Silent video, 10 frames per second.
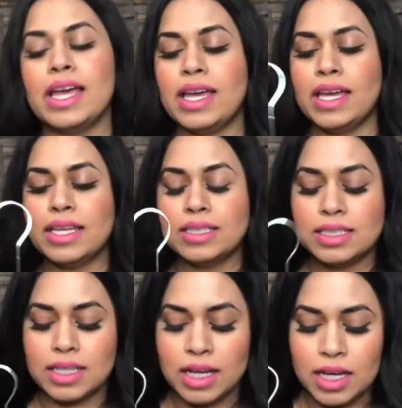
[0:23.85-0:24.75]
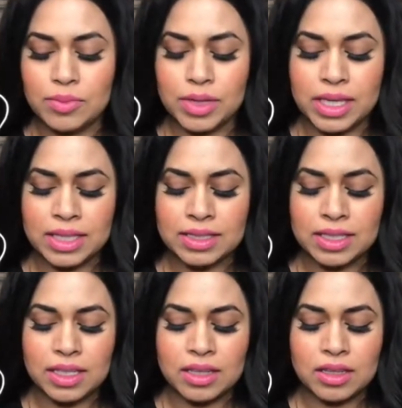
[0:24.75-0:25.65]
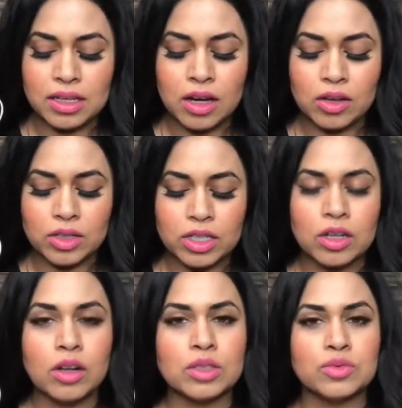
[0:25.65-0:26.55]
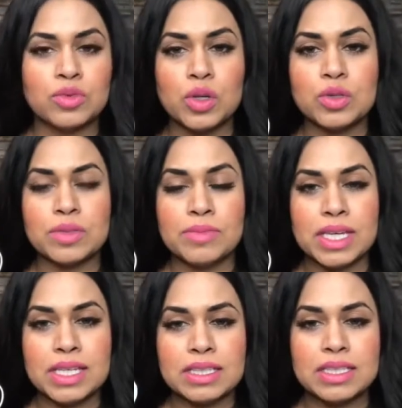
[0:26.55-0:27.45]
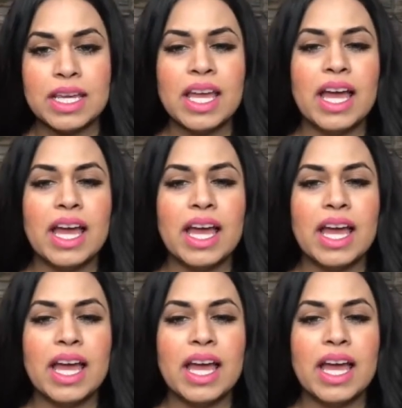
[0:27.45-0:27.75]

and um, it's in the color called Rose Mist.